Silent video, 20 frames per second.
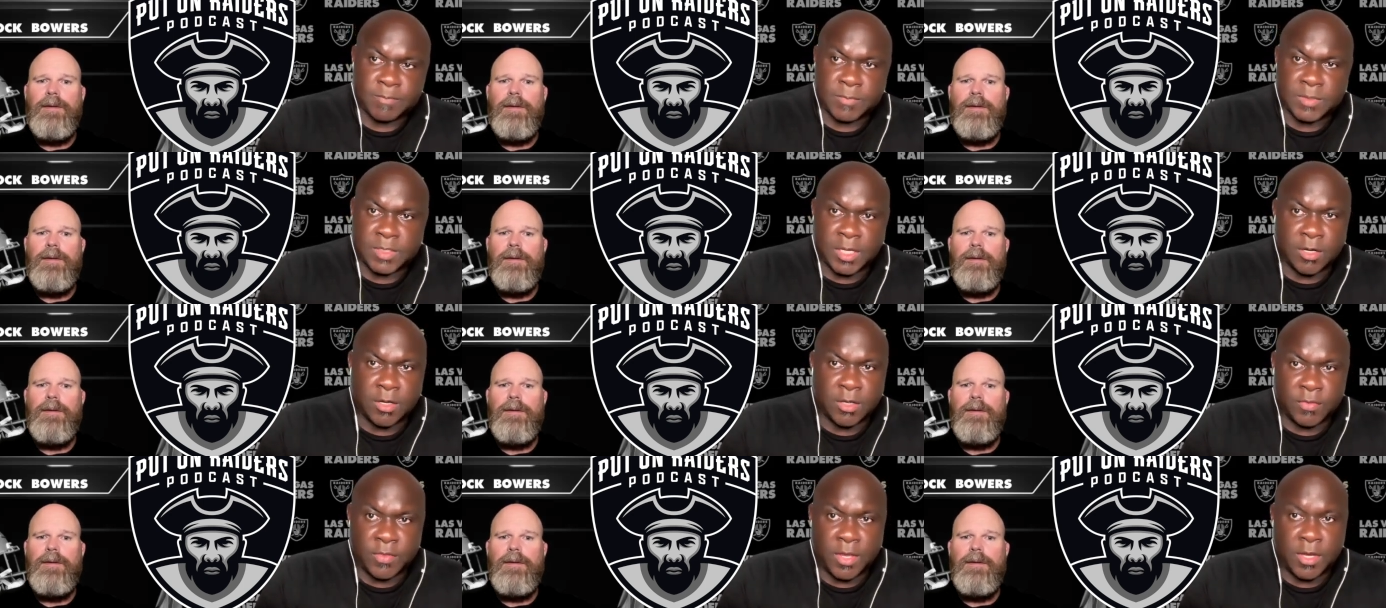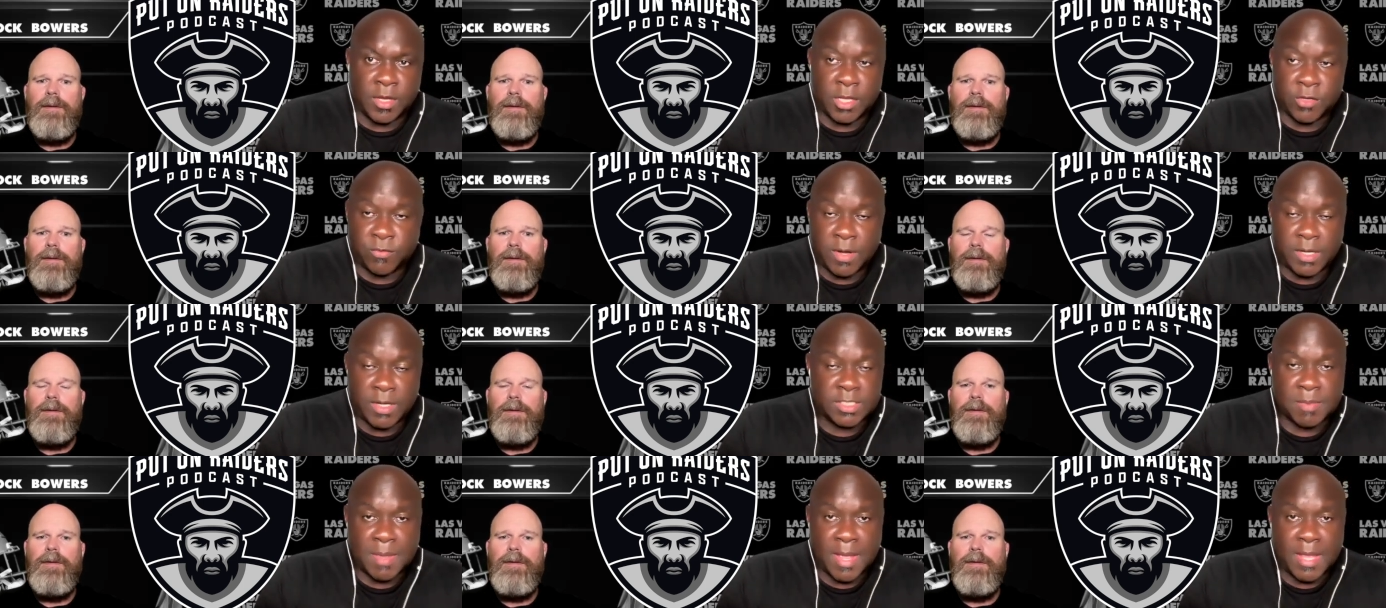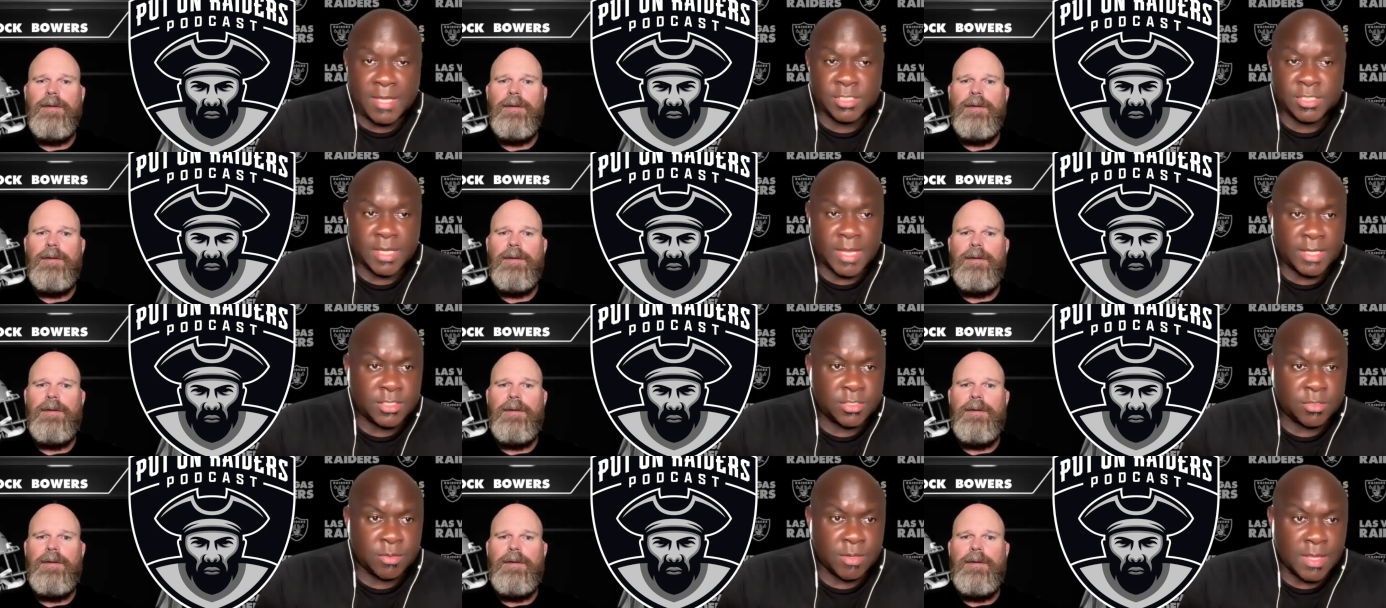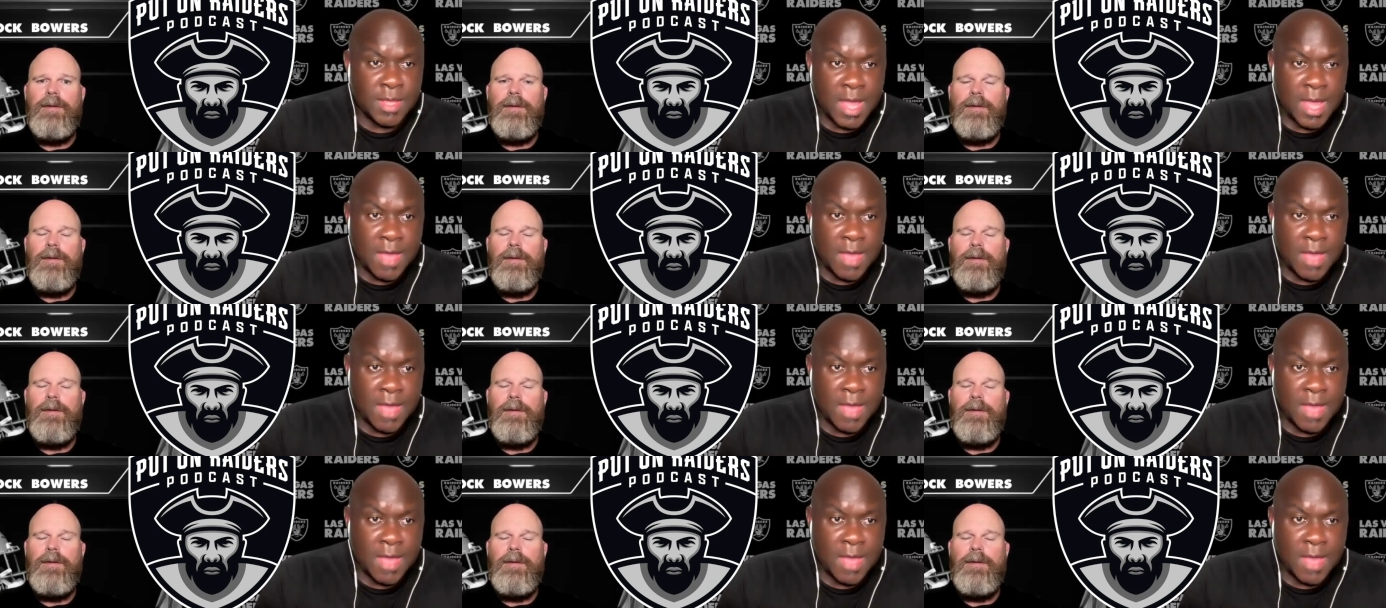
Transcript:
Speaker 1: they're good they're gonna try to smash it at you and,